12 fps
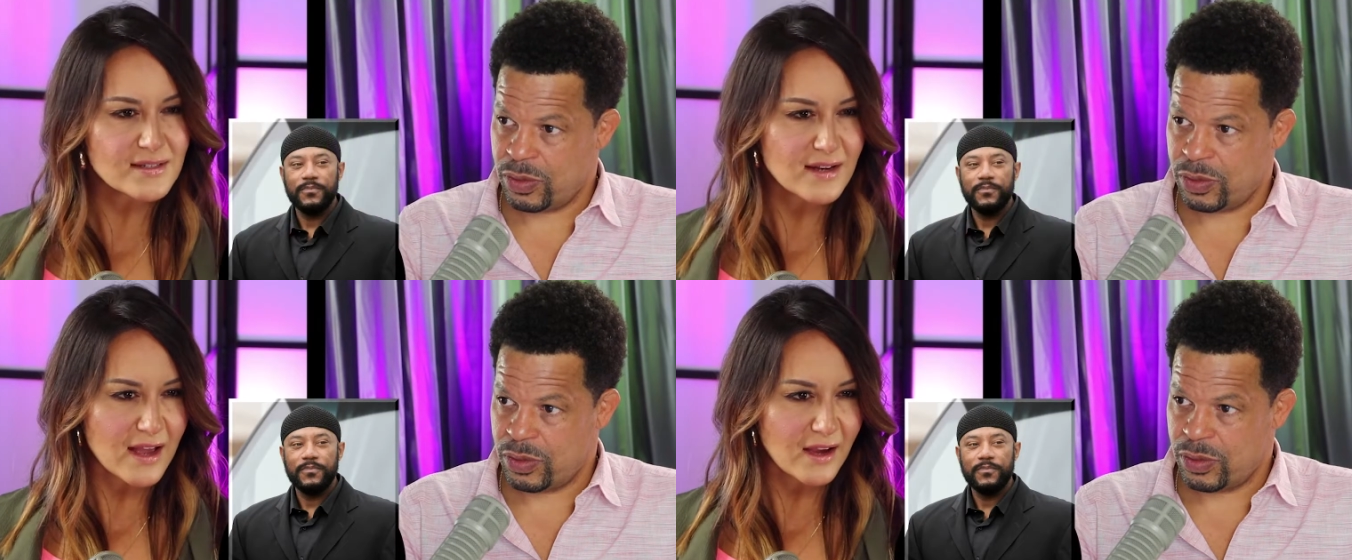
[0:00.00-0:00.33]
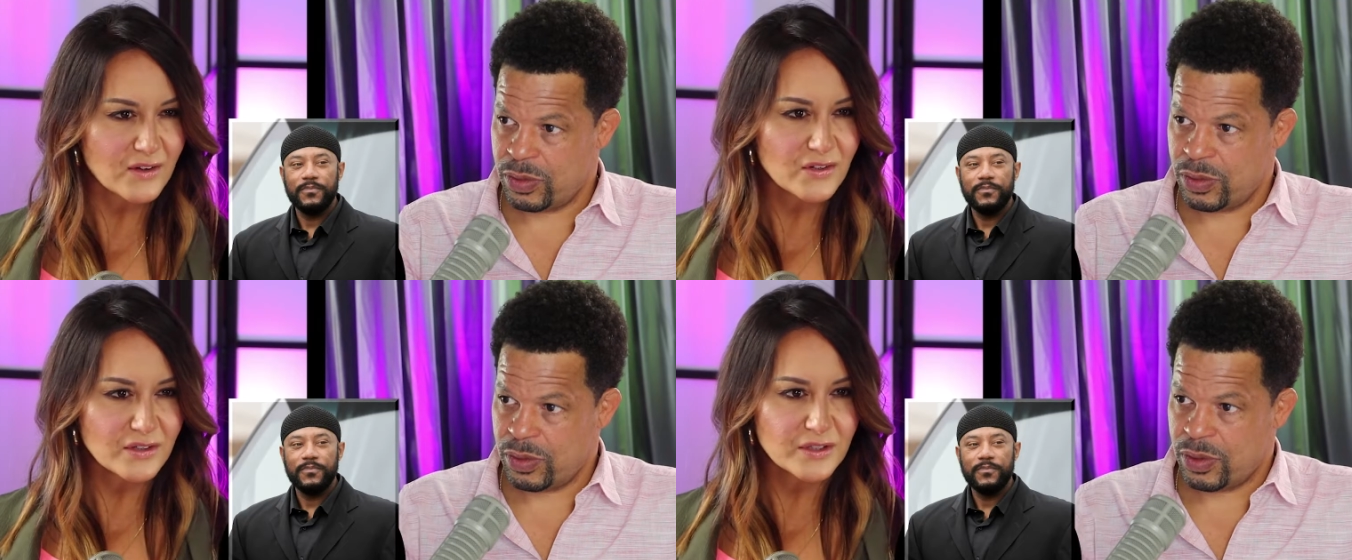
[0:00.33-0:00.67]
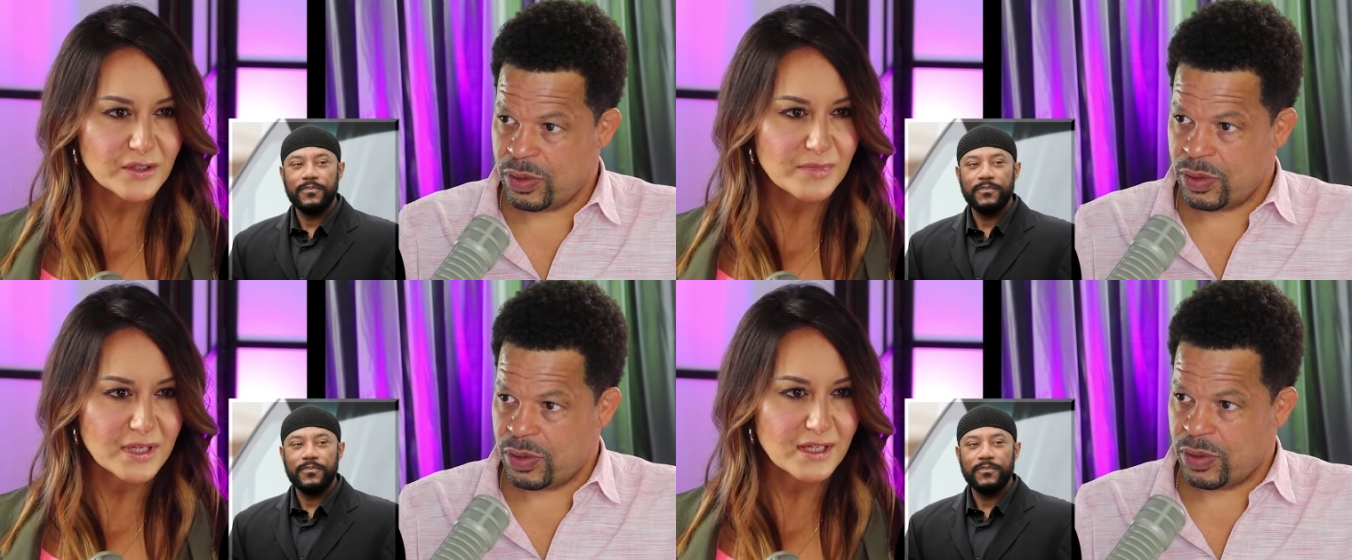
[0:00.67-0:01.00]
Speaker 1: He's an actor and
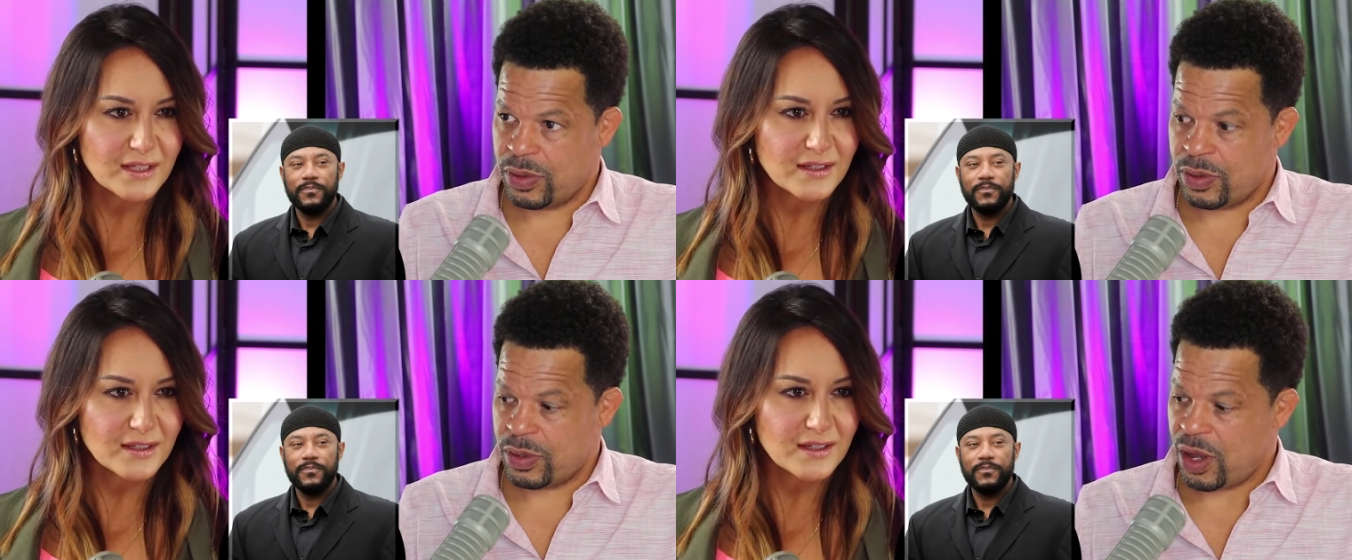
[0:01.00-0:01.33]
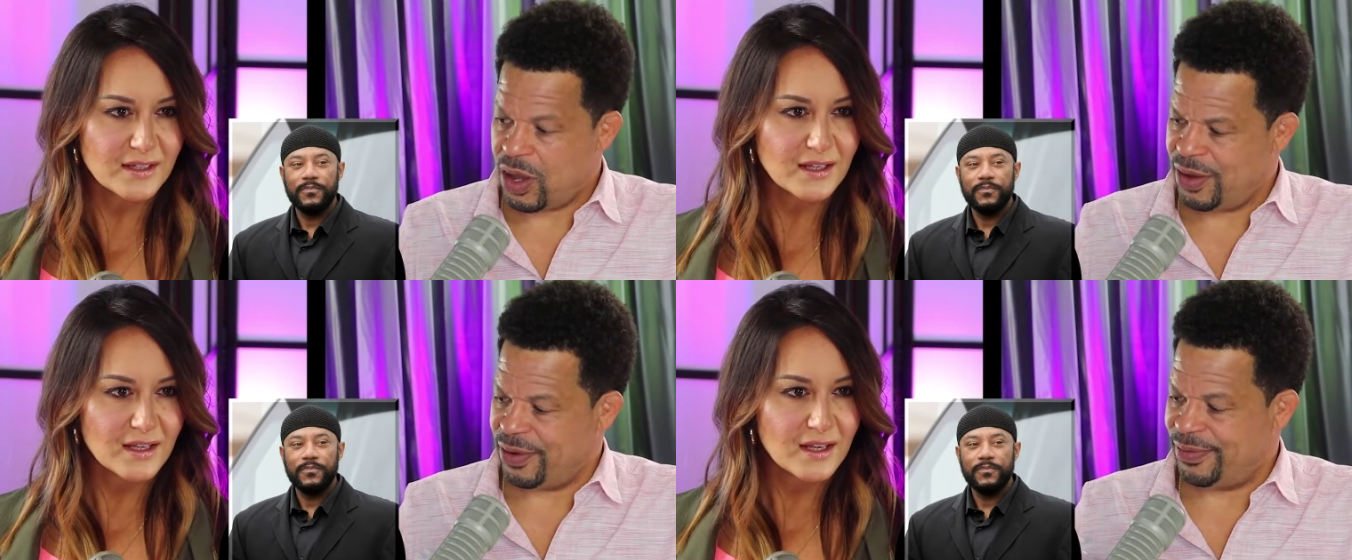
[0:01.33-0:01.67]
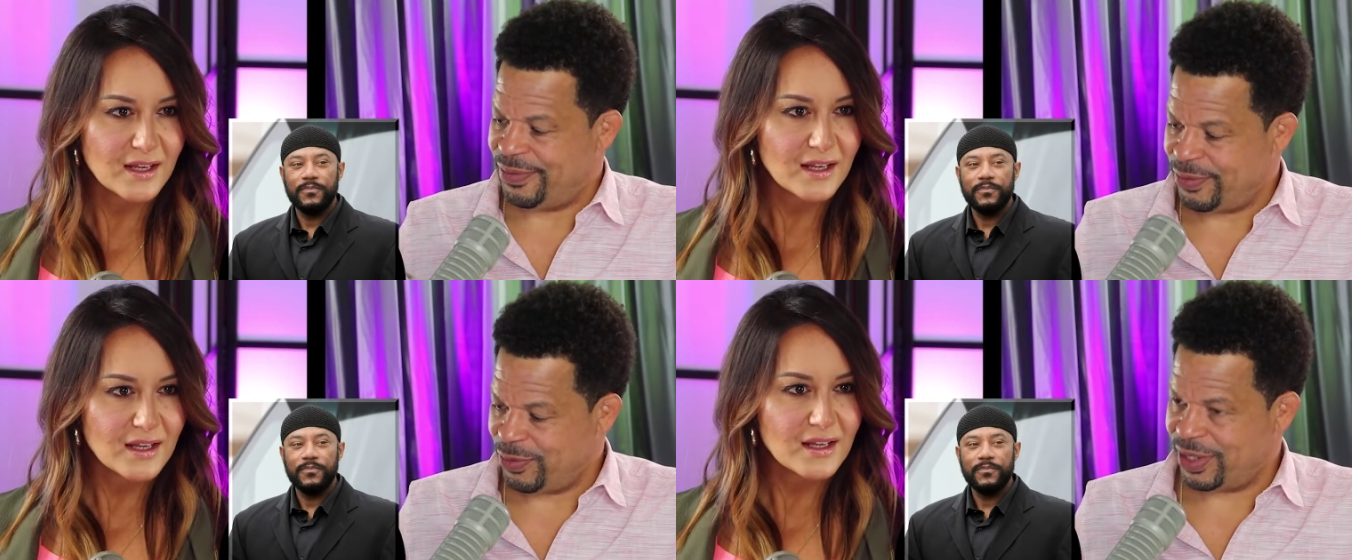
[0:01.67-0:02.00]
comedian.
Speaker 2: Oh,
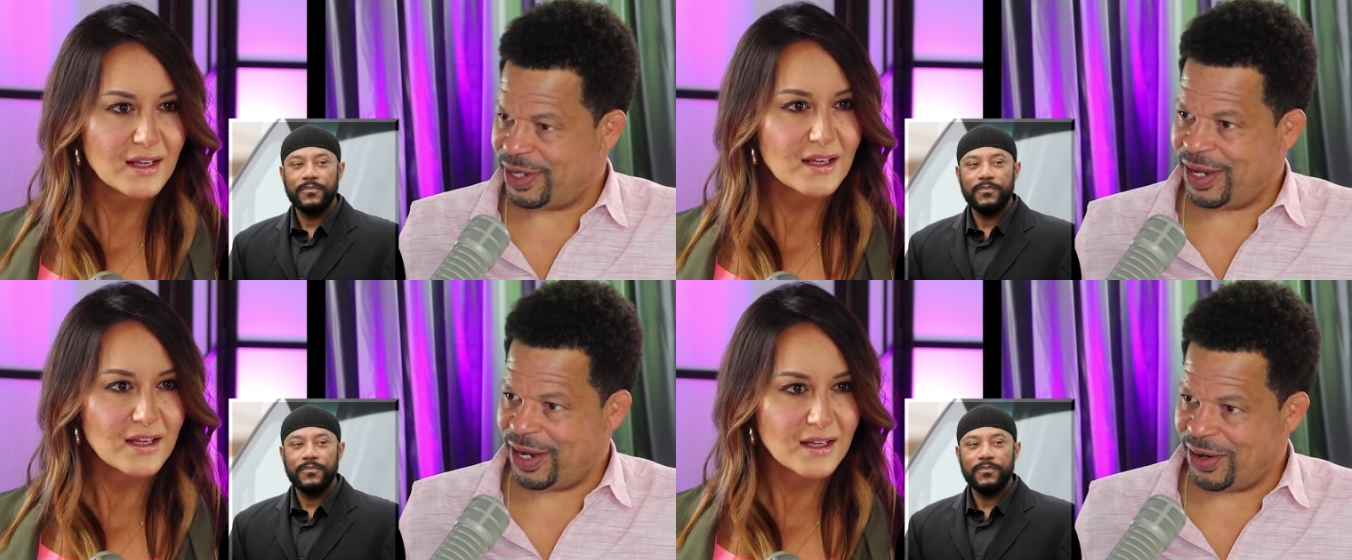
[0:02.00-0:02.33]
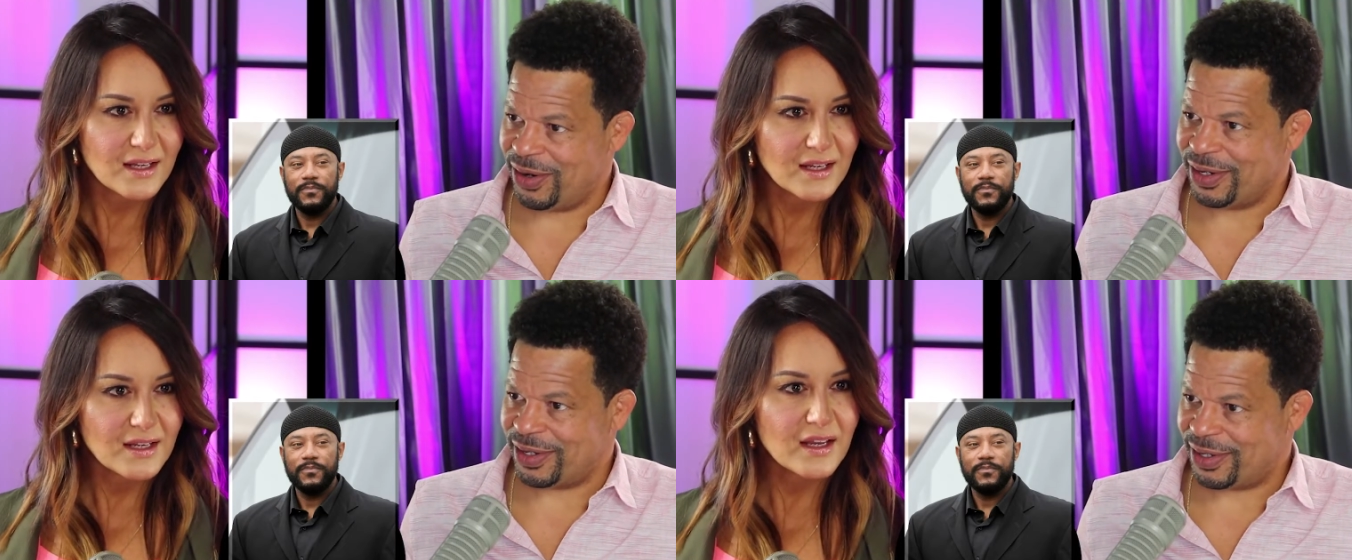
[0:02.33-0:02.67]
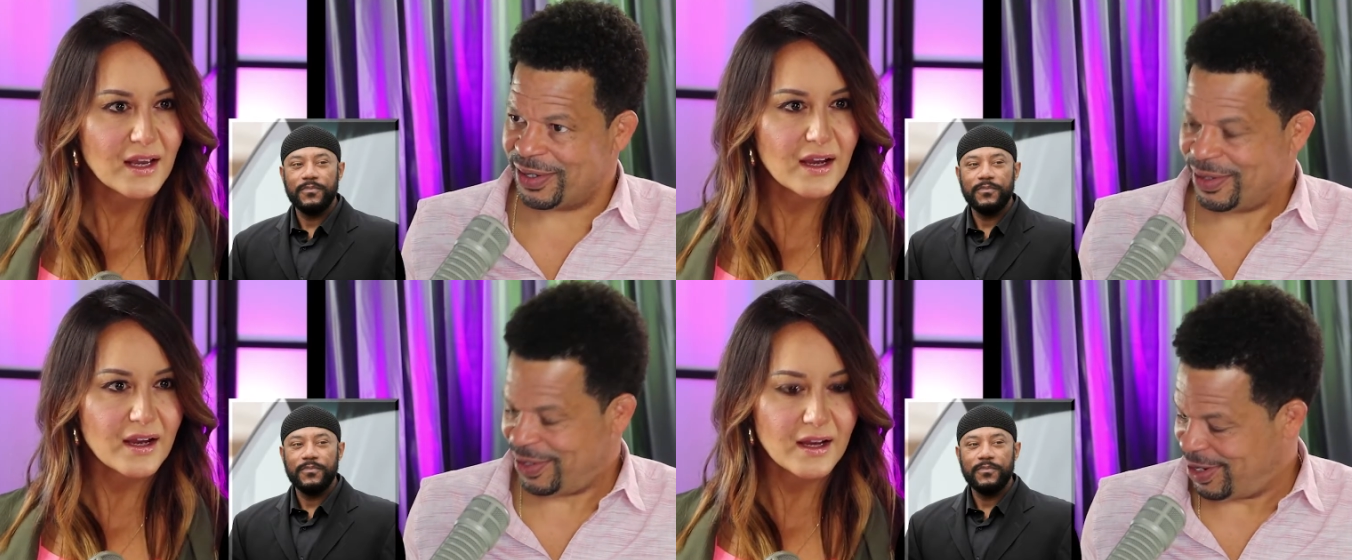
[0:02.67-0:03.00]
Ricky
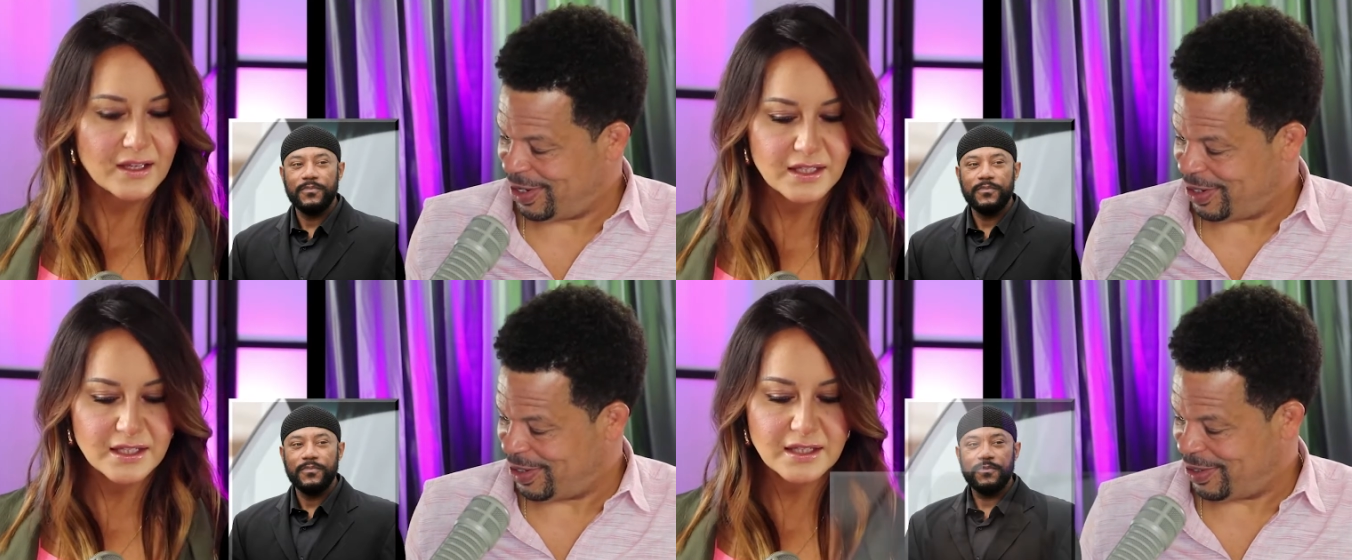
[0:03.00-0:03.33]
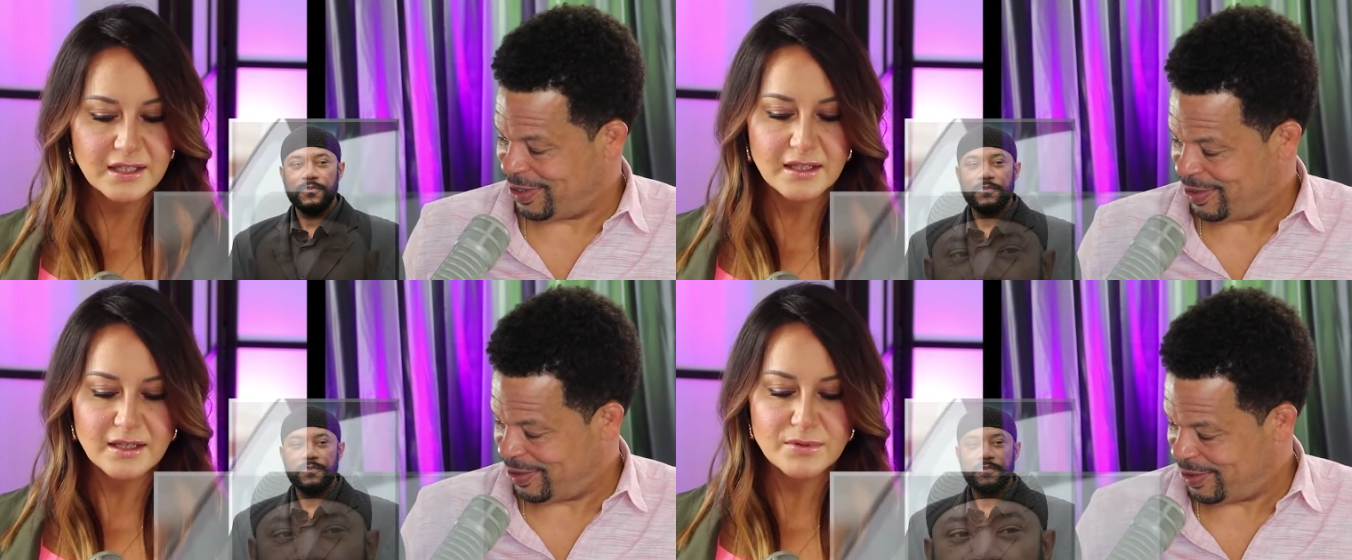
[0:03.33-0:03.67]
Harris. Yeah. yeah. He